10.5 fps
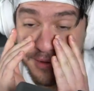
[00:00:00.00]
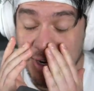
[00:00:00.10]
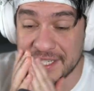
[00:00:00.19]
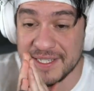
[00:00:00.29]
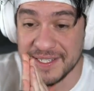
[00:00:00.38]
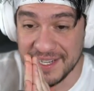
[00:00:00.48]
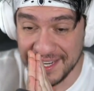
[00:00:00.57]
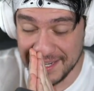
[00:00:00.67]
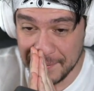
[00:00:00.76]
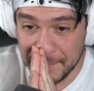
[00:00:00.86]
can rest
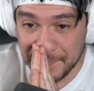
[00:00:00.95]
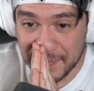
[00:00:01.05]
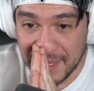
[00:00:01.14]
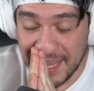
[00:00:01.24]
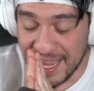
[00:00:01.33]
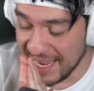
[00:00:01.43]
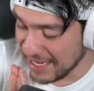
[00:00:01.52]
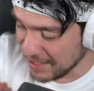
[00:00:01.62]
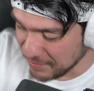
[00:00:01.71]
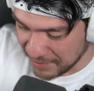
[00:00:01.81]
tonight.
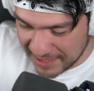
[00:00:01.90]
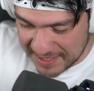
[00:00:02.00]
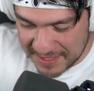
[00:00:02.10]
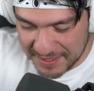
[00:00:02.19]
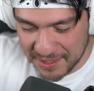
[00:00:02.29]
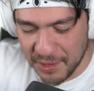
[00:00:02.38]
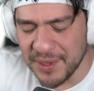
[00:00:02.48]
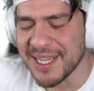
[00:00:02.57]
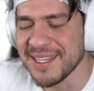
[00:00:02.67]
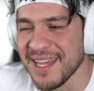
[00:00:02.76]
I can rest
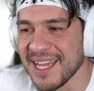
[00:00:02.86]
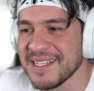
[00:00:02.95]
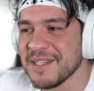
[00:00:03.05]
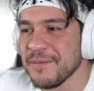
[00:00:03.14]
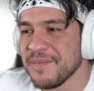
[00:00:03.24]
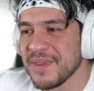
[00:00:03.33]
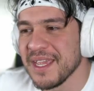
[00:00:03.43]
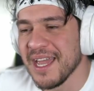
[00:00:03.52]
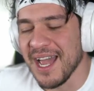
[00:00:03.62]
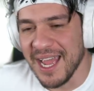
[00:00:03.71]
knowing that
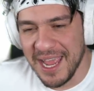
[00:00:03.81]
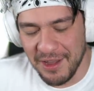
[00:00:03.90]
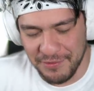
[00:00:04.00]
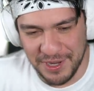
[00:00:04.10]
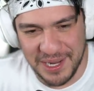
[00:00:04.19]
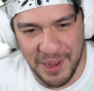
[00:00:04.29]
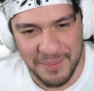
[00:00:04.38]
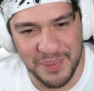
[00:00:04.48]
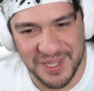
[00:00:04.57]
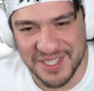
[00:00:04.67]
I have
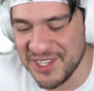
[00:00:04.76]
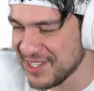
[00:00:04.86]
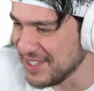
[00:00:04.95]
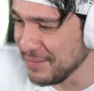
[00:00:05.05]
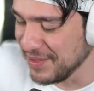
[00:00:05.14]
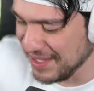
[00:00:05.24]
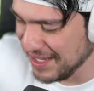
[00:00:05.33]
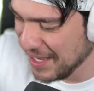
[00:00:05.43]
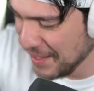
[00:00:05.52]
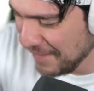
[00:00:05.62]
accomplished
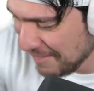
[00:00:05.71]
something.